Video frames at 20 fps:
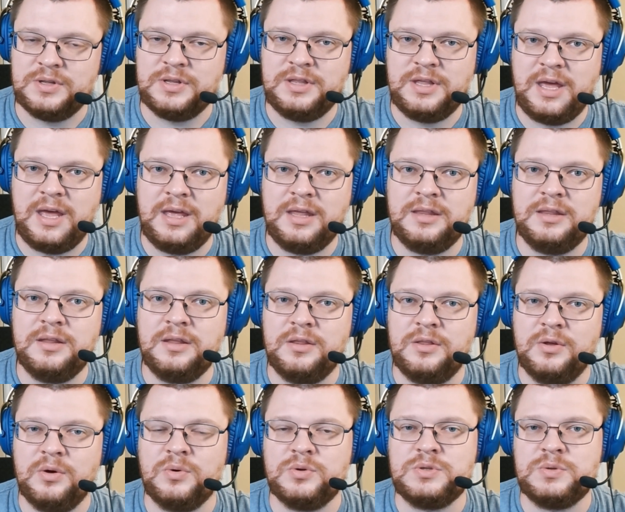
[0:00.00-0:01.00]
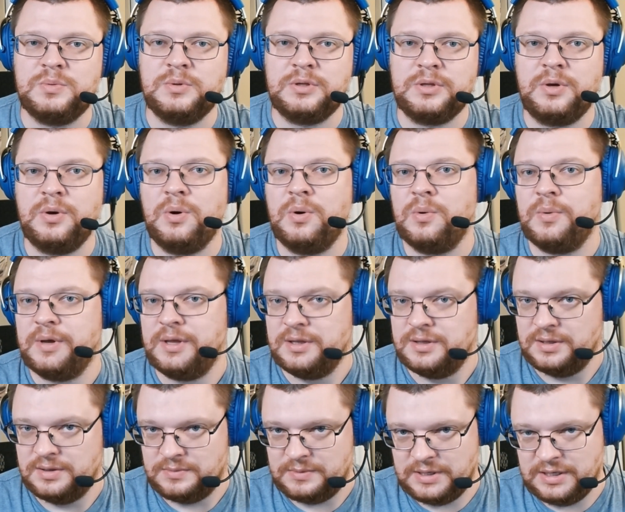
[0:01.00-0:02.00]
then those will go
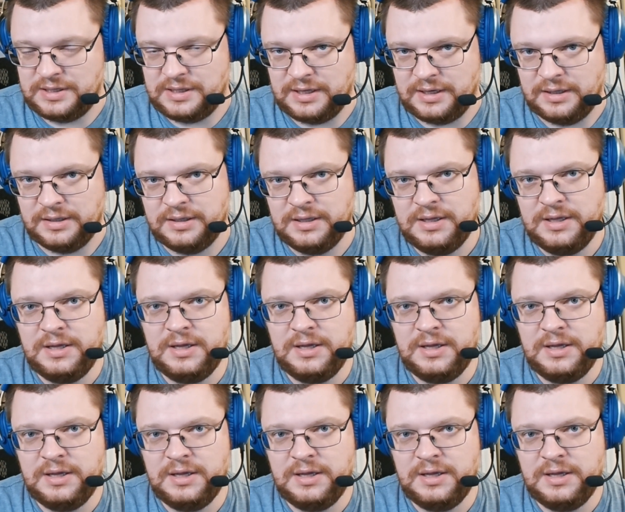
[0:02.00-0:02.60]
in the retail.